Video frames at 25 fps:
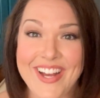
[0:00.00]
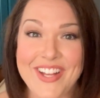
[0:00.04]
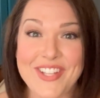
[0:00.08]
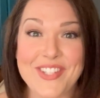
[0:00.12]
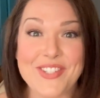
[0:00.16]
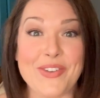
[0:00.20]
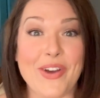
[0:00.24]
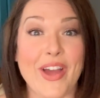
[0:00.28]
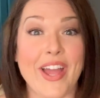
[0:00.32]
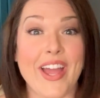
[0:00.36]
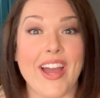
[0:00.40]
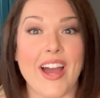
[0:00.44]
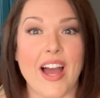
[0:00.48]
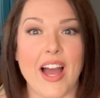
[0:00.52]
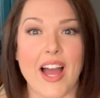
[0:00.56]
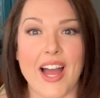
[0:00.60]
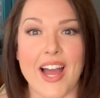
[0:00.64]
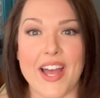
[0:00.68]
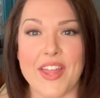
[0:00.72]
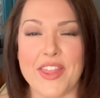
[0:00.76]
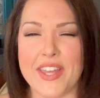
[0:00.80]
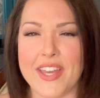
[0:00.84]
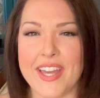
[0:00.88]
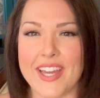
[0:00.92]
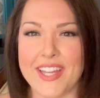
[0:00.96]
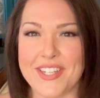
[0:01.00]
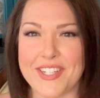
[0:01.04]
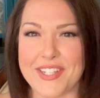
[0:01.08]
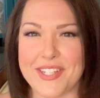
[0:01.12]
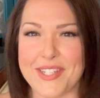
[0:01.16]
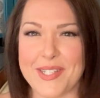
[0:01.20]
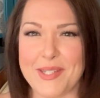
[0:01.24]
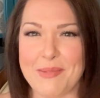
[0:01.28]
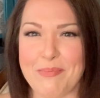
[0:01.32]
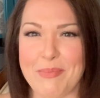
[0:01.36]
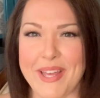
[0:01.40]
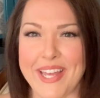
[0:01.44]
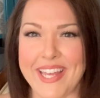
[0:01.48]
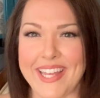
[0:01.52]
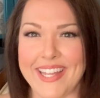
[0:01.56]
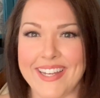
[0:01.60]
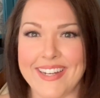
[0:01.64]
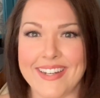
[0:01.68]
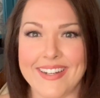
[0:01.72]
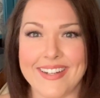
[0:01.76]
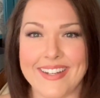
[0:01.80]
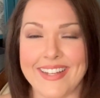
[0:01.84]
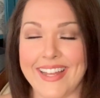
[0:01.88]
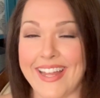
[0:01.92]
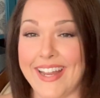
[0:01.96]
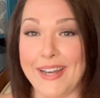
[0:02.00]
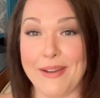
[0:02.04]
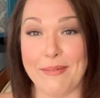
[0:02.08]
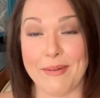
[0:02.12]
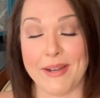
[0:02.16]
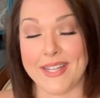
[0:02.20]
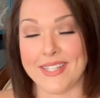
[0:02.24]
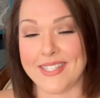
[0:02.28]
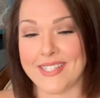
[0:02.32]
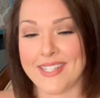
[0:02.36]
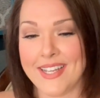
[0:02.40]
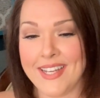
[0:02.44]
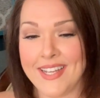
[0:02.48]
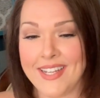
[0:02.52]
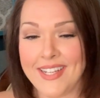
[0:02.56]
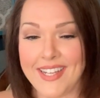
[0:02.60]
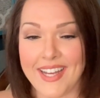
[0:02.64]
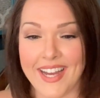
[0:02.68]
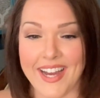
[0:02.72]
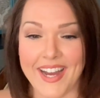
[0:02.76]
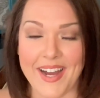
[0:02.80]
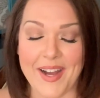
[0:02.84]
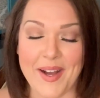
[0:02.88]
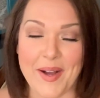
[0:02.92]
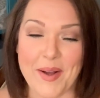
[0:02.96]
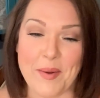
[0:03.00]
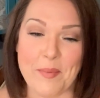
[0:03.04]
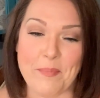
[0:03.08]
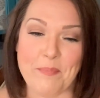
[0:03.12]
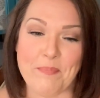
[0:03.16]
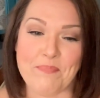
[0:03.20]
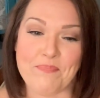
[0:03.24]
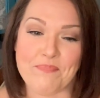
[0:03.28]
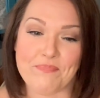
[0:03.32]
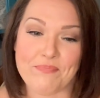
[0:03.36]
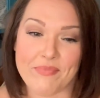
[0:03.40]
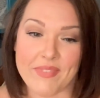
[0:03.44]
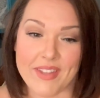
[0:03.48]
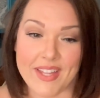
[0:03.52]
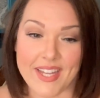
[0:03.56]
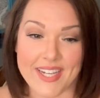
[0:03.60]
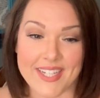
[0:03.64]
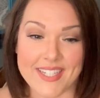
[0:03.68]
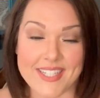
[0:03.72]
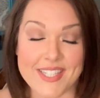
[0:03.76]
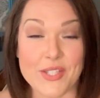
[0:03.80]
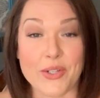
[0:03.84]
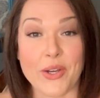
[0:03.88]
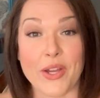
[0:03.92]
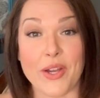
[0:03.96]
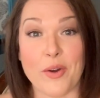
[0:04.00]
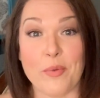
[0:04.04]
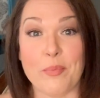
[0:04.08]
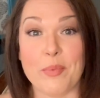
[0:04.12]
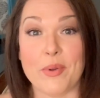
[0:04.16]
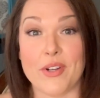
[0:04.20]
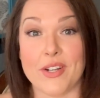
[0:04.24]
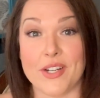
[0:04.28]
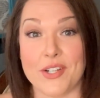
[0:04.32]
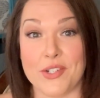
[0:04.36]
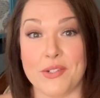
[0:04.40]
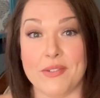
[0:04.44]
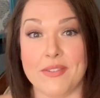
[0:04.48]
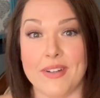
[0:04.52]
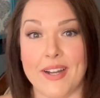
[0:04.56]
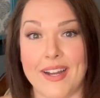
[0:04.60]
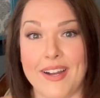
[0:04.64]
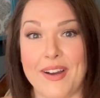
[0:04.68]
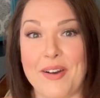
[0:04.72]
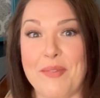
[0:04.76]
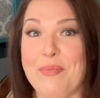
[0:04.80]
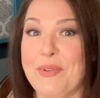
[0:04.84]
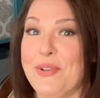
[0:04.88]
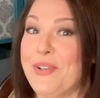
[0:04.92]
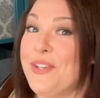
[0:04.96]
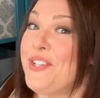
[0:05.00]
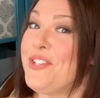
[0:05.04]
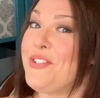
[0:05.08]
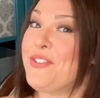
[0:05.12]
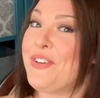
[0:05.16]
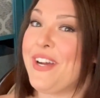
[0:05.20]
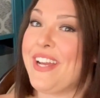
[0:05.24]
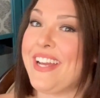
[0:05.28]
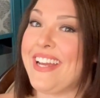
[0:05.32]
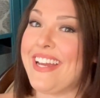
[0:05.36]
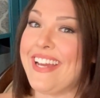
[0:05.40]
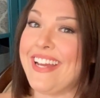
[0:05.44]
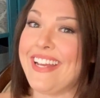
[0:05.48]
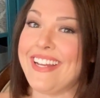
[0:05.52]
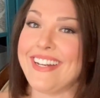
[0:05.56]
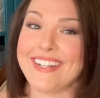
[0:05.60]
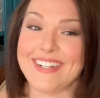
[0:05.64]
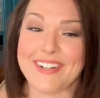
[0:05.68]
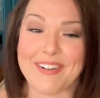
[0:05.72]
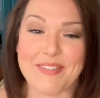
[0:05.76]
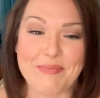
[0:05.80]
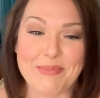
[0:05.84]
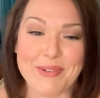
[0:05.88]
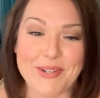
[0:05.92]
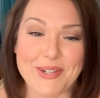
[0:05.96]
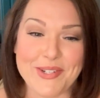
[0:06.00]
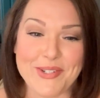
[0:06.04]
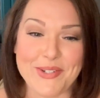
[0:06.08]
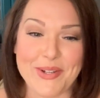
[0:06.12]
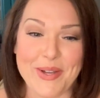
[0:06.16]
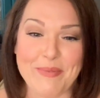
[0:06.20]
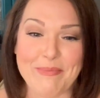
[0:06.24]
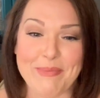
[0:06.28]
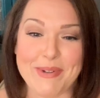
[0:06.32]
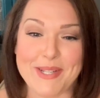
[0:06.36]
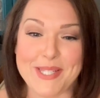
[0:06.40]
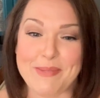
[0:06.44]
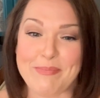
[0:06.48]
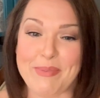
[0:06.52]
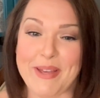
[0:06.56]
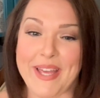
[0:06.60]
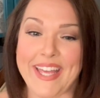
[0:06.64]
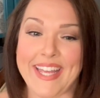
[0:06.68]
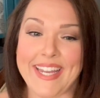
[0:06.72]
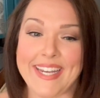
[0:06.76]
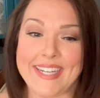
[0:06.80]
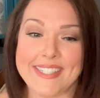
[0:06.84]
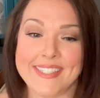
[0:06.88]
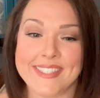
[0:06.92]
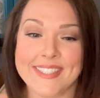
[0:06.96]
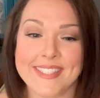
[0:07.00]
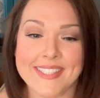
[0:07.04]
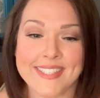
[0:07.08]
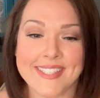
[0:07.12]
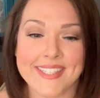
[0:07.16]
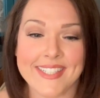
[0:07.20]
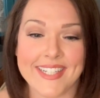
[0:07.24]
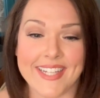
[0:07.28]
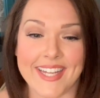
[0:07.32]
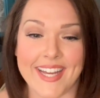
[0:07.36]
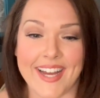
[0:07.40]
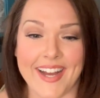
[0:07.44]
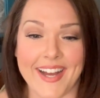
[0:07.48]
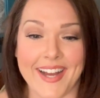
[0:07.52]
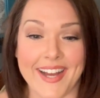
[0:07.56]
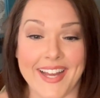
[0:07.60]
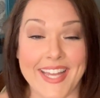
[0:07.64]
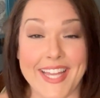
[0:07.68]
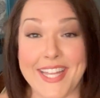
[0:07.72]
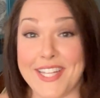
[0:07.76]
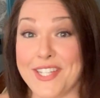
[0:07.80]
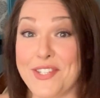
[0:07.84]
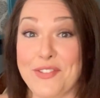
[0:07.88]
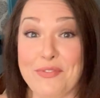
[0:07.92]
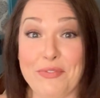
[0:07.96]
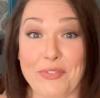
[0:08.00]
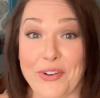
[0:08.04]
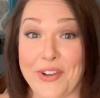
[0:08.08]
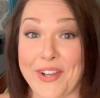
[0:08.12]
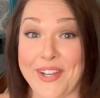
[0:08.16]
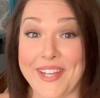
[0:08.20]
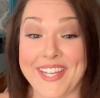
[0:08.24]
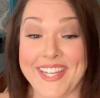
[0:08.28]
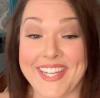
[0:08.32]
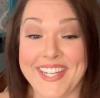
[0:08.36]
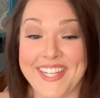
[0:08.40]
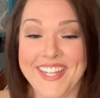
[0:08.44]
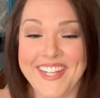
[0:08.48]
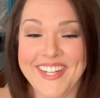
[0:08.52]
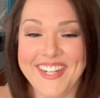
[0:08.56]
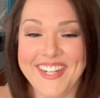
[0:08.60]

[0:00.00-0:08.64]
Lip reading: So I think I just spit. Anyways, so I hope you're enjoying it. I hope you're enjoying my spit. It's free.